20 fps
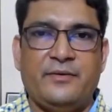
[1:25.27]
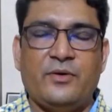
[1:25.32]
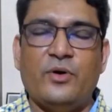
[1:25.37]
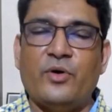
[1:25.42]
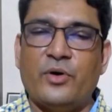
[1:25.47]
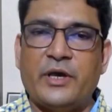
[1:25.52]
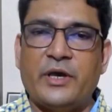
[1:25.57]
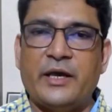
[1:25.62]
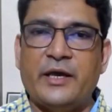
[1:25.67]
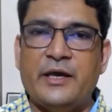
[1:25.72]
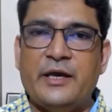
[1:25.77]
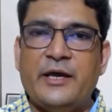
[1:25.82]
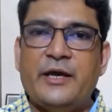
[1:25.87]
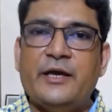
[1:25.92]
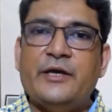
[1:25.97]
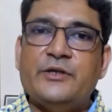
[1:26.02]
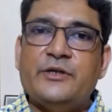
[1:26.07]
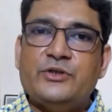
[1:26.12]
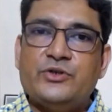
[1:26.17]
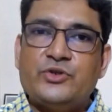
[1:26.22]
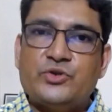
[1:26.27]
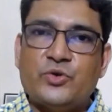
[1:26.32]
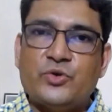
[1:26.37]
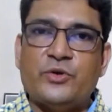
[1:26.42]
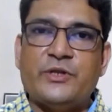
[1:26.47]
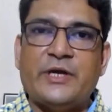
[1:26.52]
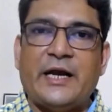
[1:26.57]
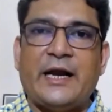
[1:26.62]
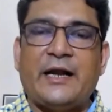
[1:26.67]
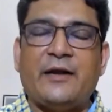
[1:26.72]
okay?
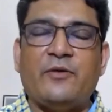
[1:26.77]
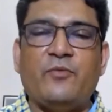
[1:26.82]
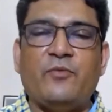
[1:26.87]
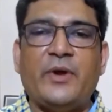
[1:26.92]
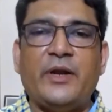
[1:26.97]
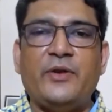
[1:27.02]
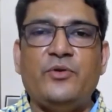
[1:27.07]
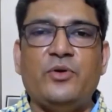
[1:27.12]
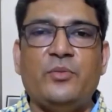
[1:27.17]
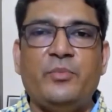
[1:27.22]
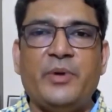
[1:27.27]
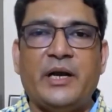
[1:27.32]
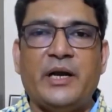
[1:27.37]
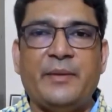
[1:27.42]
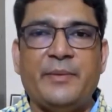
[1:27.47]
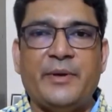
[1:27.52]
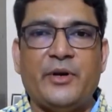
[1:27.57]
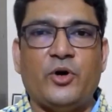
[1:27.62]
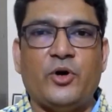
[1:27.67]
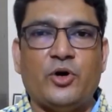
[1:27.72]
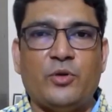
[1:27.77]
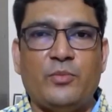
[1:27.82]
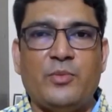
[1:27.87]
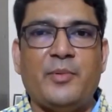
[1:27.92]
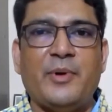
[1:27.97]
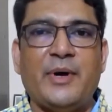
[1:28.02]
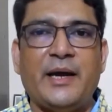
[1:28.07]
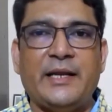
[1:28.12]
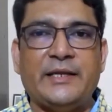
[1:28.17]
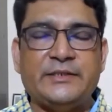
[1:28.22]
So that when you become an
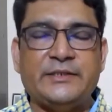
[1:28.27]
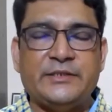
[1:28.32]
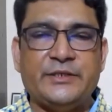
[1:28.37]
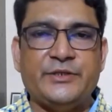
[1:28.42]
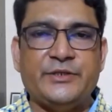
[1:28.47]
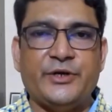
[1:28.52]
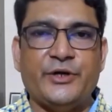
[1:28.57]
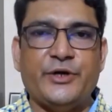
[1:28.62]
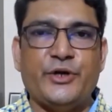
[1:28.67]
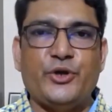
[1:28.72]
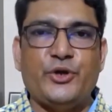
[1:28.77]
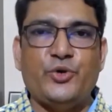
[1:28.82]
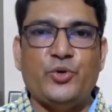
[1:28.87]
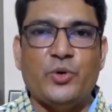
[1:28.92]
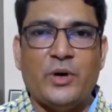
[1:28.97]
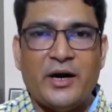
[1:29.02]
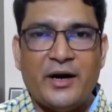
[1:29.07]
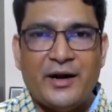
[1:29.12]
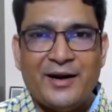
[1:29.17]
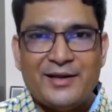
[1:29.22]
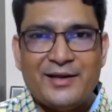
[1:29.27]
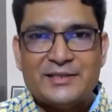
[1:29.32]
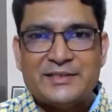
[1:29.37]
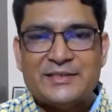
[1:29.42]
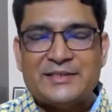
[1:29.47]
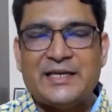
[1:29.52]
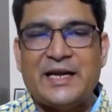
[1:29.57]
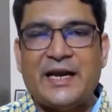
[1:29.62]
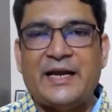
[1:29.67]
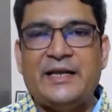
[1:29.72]
automobile engineer, you
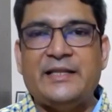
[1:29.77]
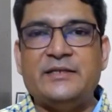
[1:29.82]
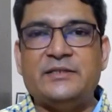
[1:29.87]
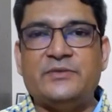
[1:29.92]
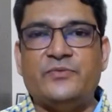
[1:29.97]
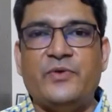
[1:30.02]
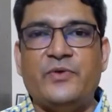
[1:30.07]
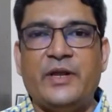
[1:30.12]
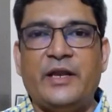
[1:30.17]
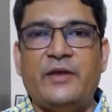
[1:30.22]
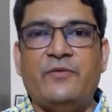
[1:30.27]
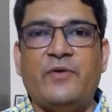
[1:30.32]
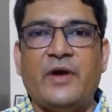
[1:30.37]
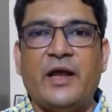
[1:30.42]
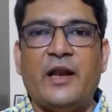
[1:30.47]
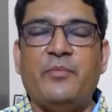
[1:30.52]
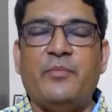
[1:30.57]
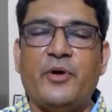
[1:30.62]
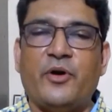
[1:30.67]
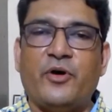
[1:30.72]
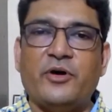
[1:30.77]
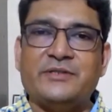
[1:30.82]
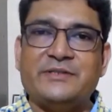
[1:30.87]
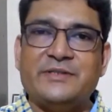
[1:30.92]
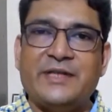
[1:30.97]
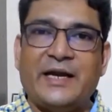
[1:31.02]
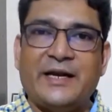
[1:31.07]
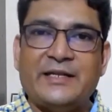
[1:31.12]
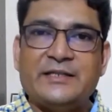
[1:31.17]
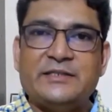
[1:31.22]
understand this very well
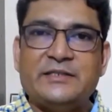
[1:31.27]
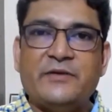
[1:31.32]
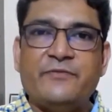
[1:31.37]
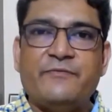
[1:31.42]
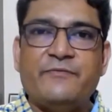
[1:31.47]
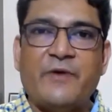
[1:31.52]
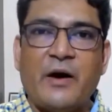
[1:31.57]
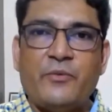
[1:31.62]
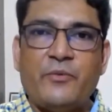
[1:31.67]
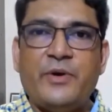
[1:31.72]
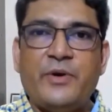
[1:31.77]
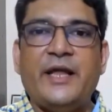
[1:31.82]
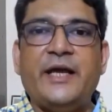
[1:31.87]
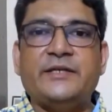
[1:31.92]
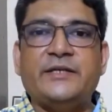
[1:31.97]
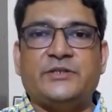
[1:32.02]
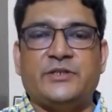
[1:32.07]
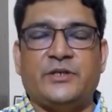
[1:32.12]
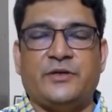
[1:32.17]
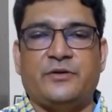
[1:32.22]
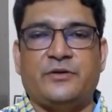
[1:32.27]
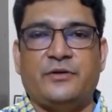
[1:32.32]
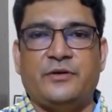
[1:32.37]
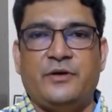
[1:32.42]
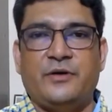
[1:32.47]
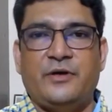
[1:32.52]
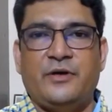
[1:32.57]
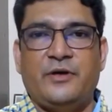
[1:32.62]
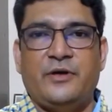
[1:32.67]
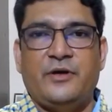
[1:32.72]
because that is the foundation
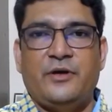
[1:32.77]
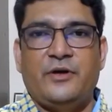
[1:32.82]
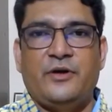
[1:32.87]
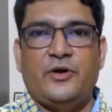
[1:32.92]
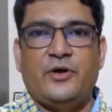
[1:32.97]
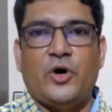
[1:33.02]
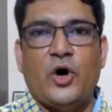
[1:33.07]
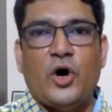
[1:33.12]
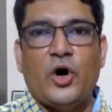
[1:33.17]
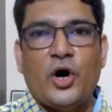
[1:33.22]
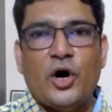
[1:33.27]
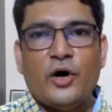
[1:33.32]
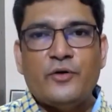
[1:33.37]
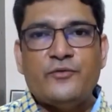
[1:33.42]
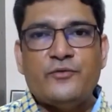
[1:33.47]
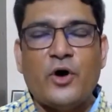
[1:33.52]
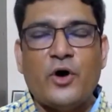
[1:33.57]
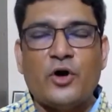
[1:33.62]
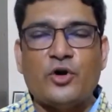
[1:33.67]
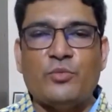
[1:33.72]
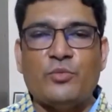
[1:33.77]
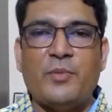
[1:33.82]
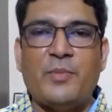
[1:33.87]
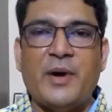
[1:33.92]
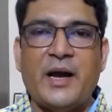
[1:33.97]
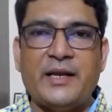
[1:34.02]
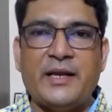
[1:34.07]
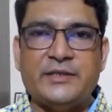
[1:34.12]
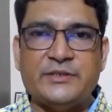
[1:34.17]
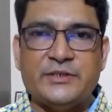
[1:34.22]
of
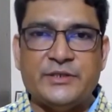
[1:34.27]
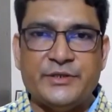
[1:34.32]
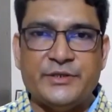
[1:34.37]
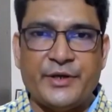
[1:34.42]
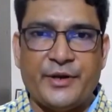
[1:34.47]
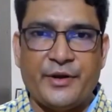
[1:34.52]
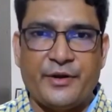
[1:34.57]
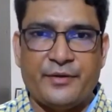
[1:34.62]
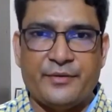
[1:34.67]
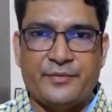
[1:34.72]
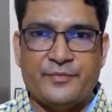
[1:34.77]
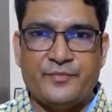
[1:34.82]
automobile engineering.